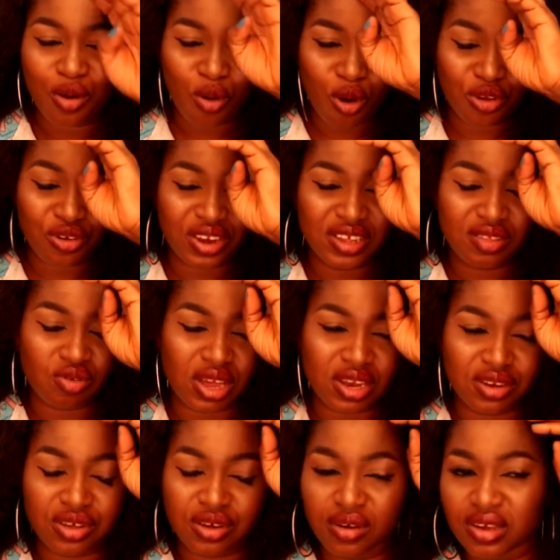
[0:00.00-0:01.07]
All you need to
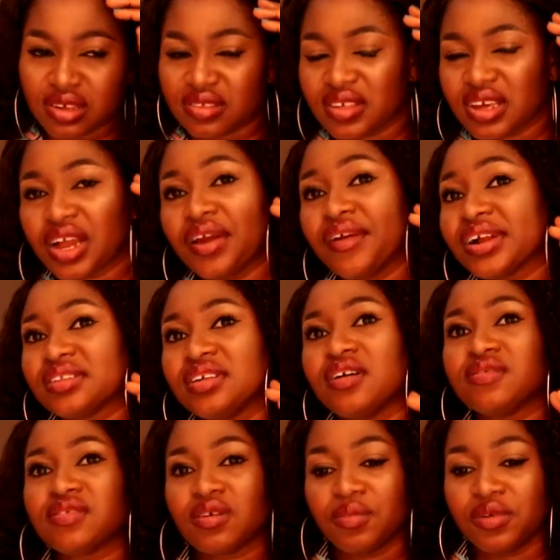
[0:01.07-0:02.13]
endure is the character
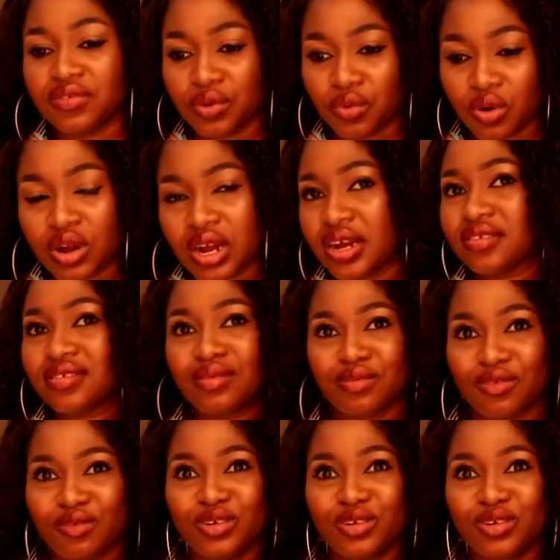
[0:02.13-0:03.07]
of some of the workers,